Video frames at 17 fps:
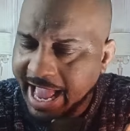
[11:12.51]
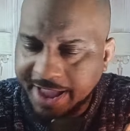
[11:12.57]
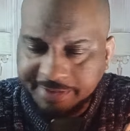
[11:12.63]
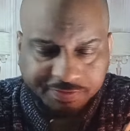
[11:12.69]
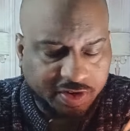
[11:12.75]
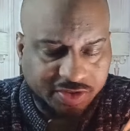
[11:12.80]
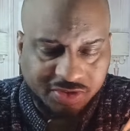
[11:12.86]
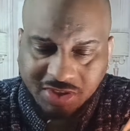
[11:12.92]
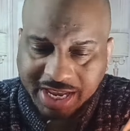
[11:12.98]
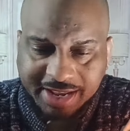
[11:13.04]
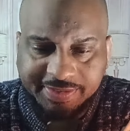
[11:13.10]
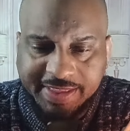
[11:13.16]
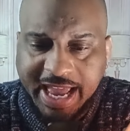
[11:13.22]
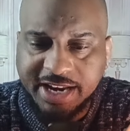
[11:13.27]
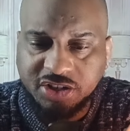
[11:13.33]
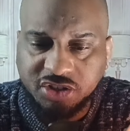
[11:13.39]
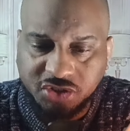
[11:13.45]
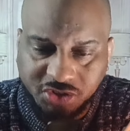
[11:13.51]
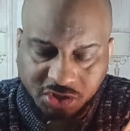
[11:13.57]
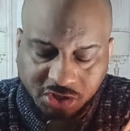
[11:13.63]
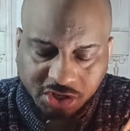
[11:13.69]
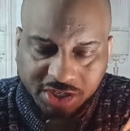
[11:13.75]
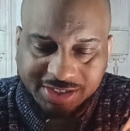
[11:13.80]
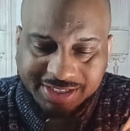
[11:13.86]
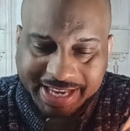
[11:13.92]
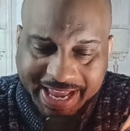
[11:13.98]
Everything that is
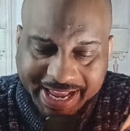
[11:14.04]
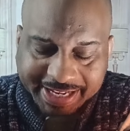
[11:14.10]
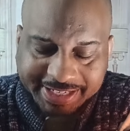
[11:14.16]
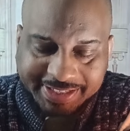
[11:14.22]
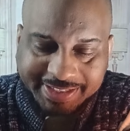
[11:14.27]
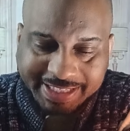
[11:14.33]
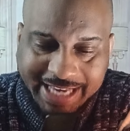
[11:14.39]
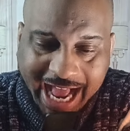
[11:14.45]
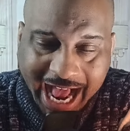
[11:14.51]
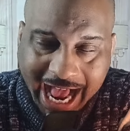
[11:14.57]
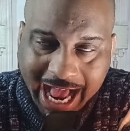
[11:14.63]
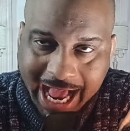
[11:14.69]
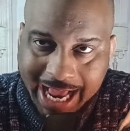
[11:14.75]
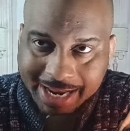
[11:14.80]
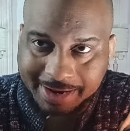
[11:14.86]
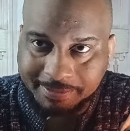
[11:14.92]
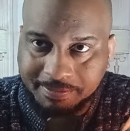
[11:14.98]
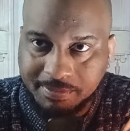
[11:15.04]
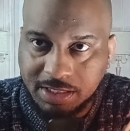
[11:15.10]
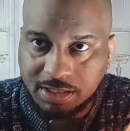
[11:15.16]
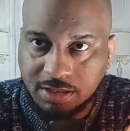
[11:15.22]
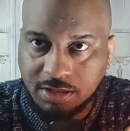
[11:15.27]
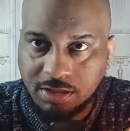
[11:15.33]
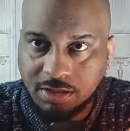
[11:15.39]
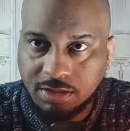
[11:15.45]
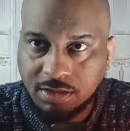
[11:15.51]
good takes time.
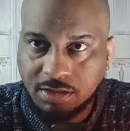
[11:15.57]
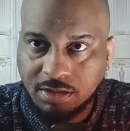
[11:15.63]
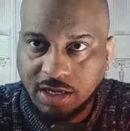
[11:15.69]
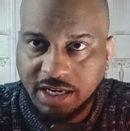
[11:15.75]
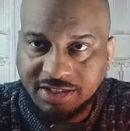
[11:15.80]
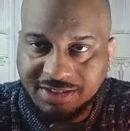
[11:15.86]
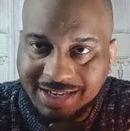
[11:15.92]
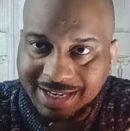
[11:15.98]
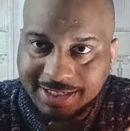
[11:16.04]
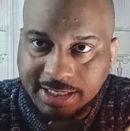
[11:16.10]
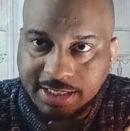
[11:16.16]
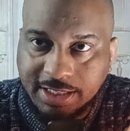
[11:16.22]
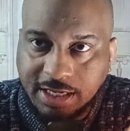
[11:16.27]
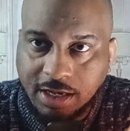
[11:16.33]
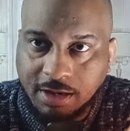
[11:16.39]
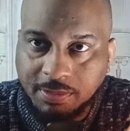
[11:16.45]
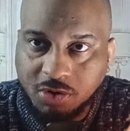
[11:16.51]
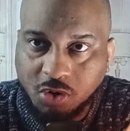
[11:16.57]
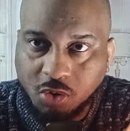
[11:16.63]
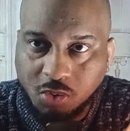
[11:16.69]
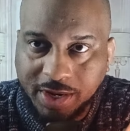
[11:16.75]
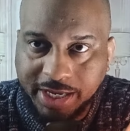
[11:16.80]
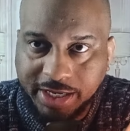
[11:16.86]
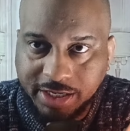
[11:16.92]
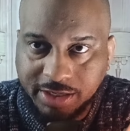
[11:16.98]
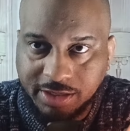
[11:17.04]
It doesn't come
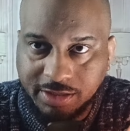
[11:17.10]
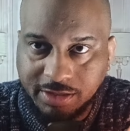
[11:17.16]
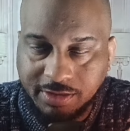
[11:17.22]
quick.